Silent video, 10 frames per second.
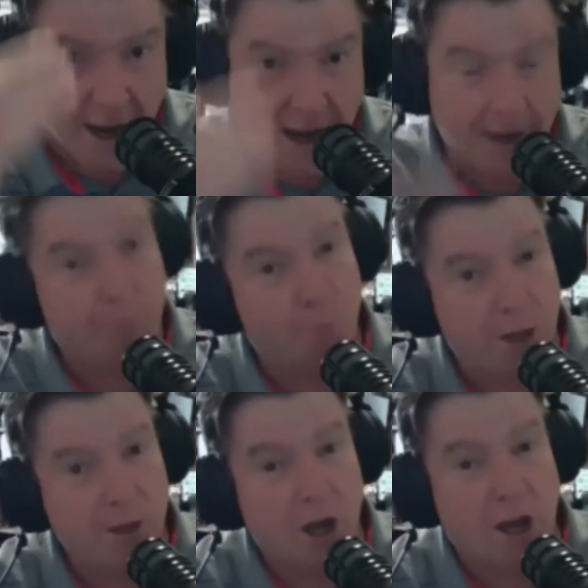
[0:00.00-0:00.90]

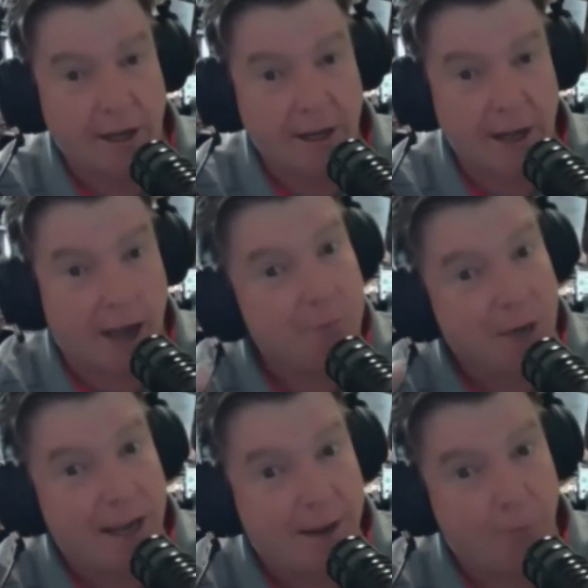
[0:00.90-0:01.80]
every line, and I
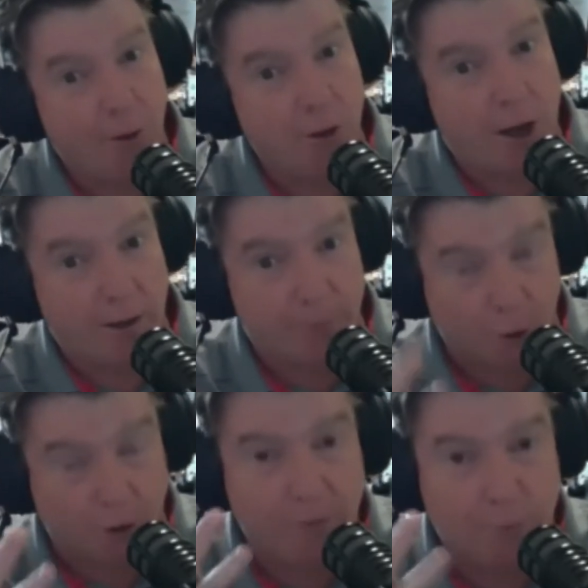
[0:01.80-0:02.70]
mean every line of
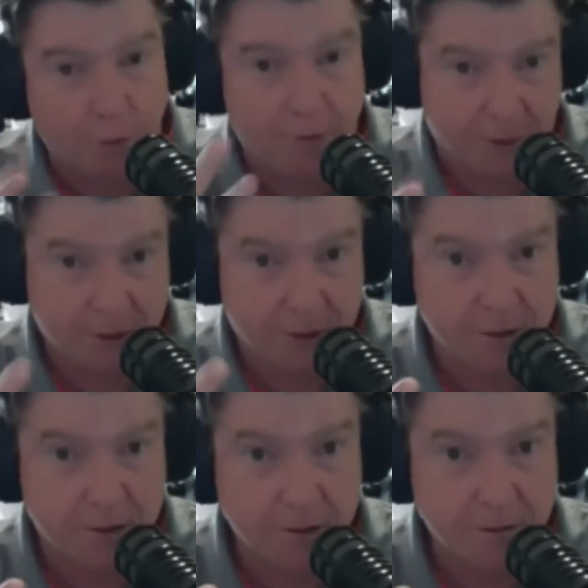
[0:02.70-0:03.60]
all 4
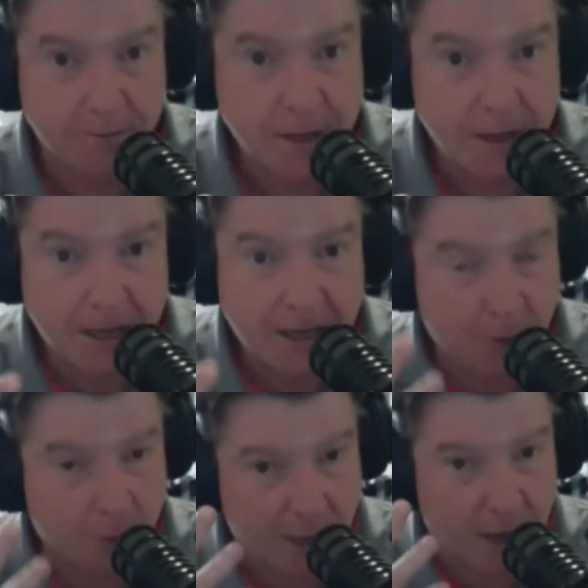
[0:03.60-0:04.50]
verses, it
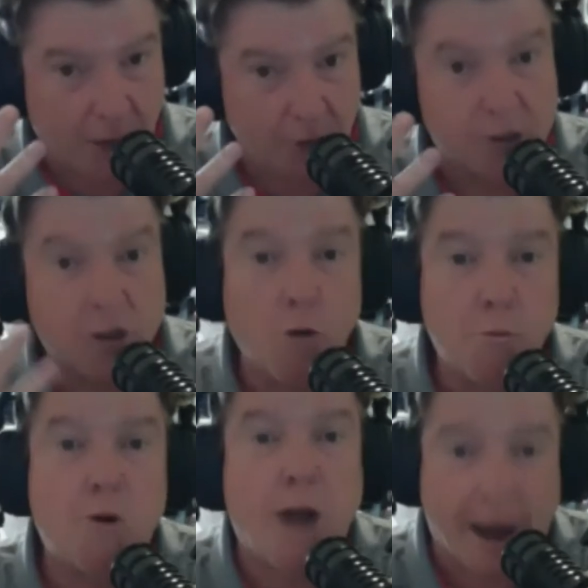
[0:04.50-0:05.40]
would make you so
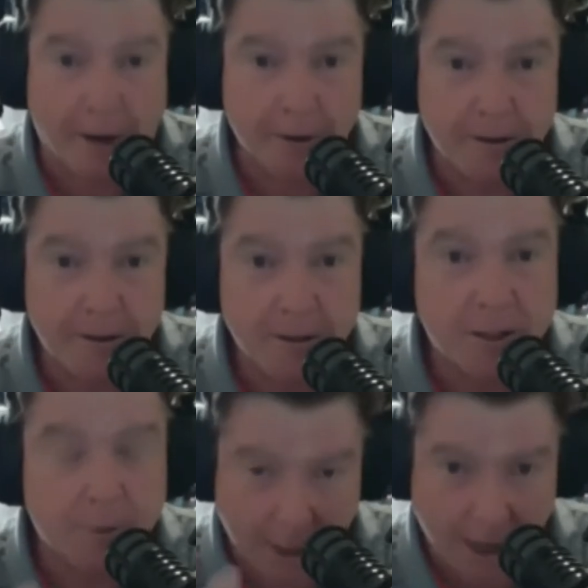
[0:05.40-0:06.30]
proud
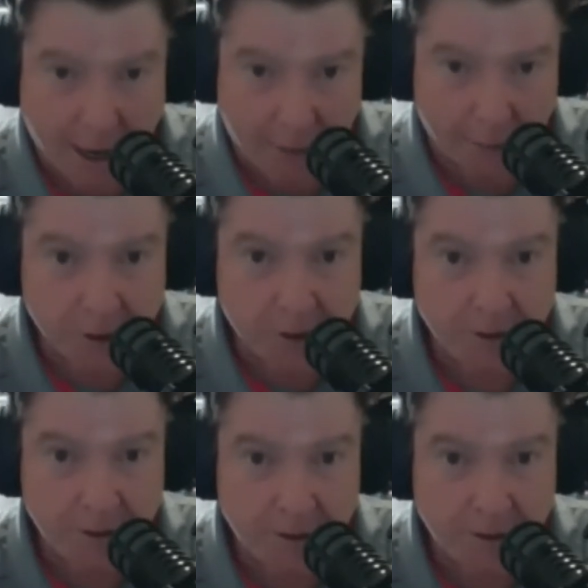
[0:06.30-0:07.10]
to be Irish.